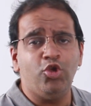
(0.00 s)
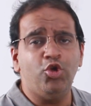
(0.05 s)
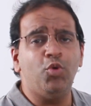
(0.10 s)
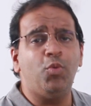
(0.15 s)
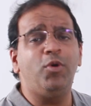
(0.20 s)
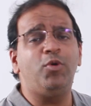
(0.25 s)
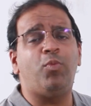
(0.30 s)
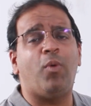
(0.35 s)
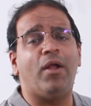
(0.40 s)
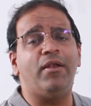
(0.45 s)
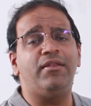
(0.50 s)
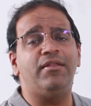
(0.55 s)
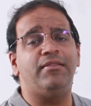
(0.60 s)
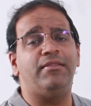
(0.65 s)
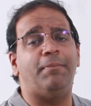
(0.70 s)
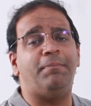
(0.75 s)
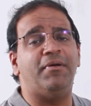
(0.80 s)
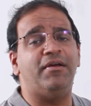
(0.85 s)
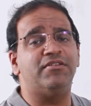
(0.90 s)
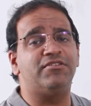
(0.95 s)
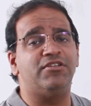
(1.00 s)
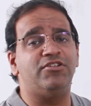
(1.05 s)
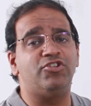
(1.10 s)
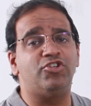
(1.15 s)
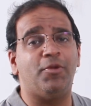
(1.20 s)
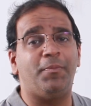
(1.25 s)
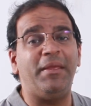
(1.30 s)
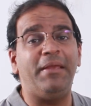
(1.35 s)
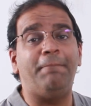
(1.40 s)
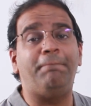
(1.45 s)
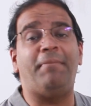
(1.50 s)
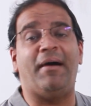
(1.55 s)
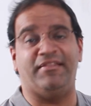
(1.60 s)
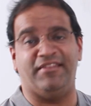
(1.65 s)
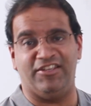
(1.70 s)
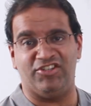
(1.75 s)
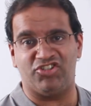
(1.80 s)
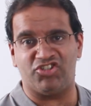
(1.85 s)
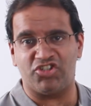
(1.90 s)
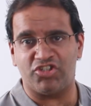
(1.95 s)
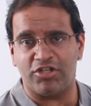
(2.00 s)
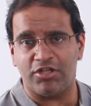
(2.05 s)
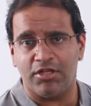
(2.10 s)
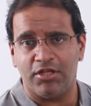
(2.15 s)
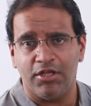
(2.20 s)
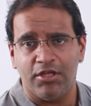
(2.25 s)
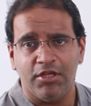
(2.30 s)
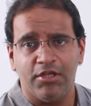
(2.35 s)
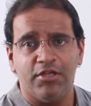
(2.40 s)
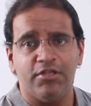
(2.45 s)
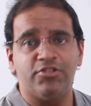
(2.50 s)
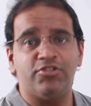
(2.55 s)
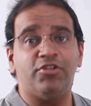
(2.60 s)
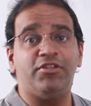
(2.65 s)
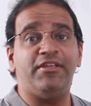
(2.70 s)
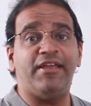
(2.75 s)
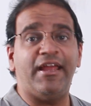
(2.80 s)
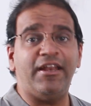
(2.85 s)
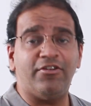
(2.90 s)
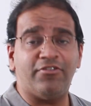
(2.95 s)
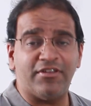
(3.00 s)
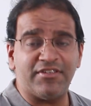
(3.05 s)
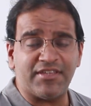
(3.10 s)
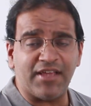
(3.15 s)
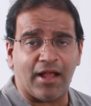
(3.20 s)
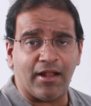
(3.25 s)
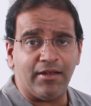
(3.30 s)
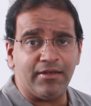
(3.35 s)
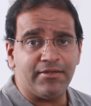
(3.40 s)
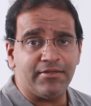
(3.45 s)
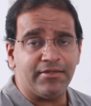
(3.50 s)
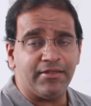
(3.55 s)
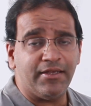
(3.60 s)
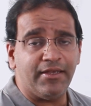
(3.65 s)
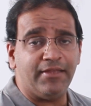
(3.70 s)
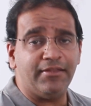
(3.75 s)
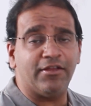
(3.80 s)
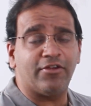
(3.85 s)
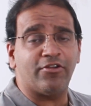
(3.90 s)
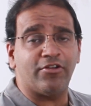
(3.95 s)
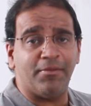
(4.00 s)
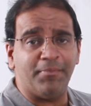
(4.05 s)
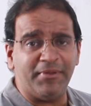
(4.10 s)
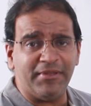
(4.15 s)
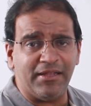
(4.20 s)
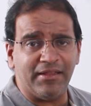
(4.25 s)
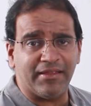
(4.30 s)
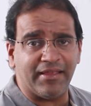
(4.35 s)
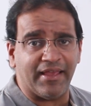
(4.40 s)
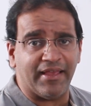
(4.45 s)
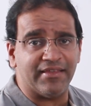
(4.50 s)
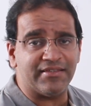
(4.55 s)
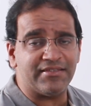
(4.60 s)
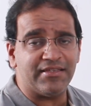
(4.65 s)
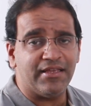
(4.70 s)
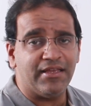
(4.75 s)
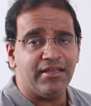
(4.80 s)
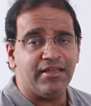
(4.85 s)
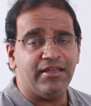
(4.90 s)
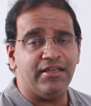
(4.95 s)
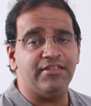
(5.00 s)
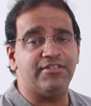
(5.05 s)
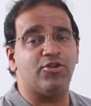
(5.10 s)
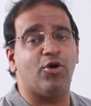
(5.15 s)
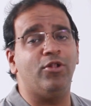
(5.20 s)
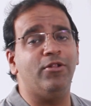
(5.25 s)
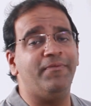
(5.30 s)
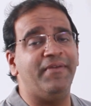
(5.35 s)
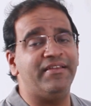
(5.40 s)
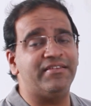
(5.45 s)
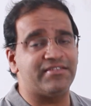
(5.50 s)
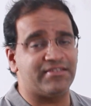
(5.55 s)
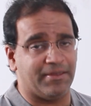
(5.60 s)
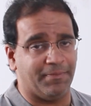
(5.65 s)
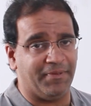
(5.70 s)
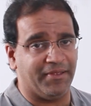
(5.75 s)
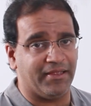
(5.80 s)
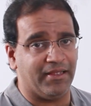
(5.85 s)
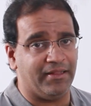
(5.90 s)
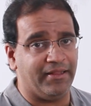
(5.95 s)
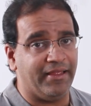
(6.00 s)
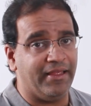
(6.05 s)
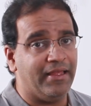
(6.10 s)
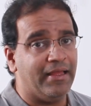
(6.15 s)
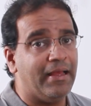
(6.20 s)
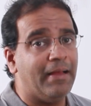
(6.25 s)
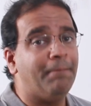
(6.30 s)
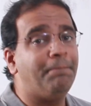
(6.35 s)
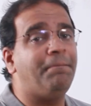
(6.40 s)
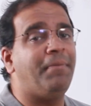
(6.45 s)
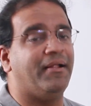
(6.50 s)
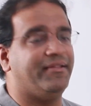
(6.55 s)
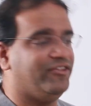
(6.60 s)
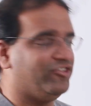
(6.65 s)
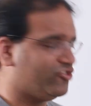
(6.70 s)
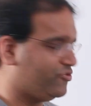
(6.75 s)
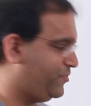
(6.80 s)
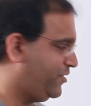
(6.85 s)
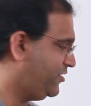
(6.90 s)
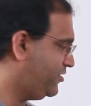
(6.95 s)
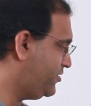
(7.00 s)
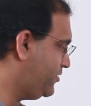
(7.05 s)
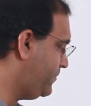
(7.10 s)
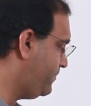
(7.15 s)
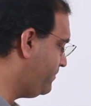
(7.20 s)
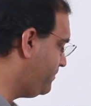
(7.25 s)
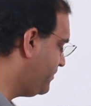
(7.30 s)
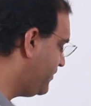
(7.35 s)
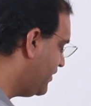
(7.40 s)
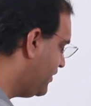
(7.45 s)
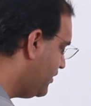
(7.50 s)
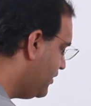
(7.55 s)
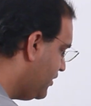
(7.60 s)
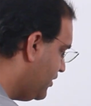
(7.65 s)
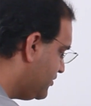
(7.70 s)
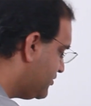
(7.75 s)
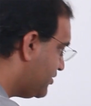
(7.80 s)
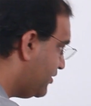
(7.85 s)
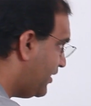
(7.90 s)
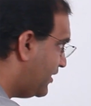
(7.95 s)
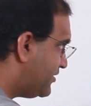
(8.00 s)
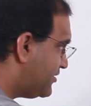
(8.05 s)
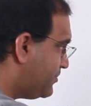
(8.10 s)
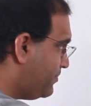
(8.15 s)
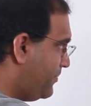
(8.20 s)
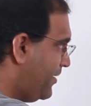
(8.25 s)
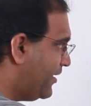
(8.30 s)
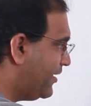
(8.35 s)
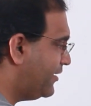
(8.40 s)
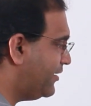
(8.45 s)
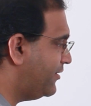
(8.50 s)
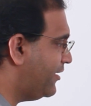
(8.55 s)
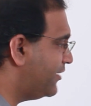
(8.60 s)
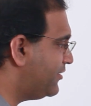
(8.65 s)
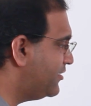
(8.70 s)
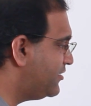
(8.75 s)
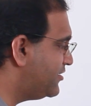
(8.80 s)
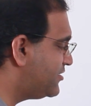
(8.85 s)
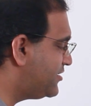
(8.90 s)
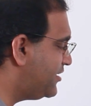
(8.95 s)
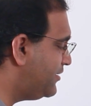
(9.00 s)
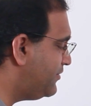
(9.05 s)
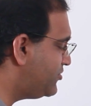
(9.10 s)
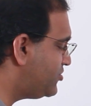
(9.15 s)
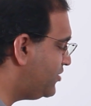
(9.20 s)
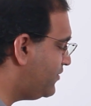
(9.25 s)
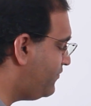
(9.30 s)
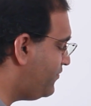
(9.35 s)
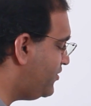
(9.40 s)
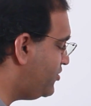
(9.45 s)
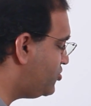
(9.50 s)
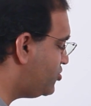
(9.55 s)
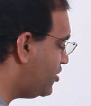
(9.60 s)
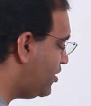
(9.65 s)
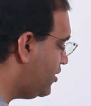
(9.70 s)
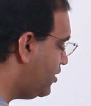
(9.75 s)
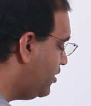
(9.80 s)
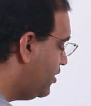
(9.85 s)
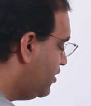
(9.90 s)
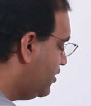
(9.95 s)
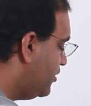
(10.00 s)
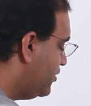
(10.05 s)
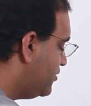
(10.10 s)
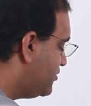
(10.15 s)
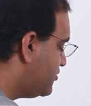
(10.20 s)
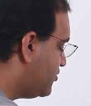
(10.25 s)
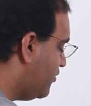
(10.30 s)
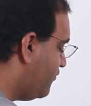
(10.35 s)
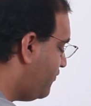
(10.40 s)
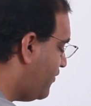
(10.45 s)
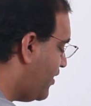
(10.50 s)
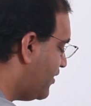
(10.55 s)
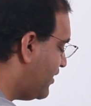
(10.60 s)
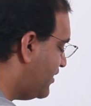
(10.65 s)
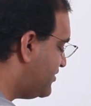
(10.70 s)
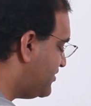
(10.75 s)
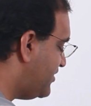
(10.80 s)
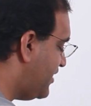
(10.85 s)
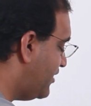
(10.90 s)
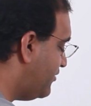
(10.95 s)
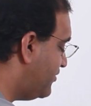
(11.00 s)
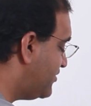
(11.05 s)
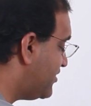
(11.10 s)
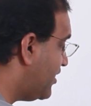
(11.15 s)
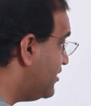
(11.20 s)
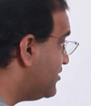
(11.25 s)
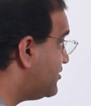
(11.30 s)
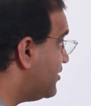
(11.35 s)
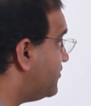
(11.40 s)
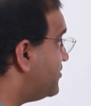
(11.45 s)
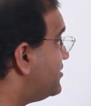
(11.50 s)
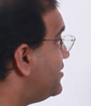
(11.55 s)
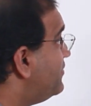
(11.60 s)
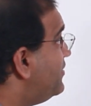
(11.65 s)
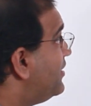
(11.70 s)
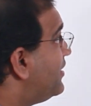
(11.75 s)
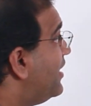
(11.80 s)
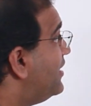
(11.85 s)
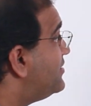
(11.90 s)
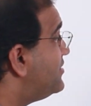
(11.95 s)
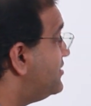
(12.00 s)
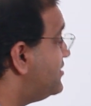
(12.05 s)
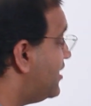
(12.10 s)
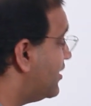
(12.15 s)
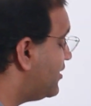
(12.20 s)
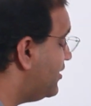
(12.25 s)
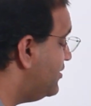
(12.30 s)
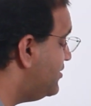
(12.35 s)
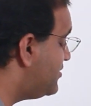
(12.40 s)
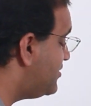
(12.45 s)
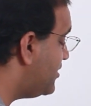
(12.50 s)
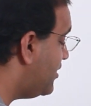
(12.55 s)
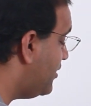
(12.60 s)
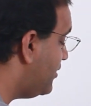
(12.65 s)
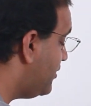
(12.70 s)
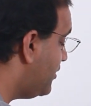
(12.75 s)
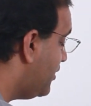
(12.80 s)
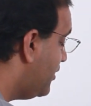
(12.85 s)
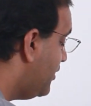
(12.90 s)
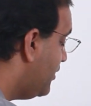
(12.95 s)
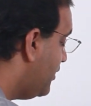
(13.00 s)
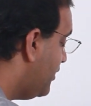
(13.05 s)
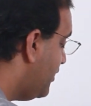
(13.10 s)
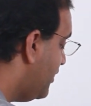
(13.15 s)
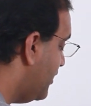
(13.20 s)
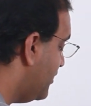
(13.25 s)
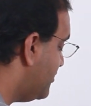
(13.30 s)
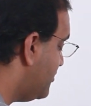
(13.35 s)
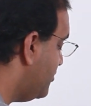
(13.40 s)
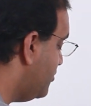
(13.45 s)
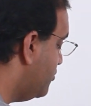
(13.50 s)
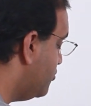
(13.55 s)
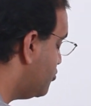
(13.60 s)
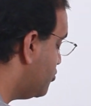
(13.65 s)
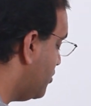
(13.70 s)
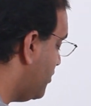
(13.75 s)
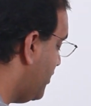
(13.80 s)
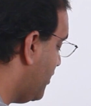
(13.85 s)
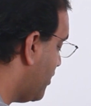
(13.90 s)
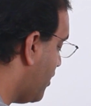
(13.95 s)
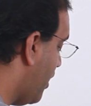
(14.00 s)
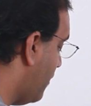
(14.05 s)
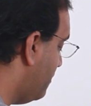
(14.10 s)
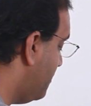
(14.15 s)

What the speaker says: You would want the person to be punished. So the end result in a criminal case is always typically punishment. So let's make it another distinguishing feature. So far as the end results of civil cases are concerned, it's usually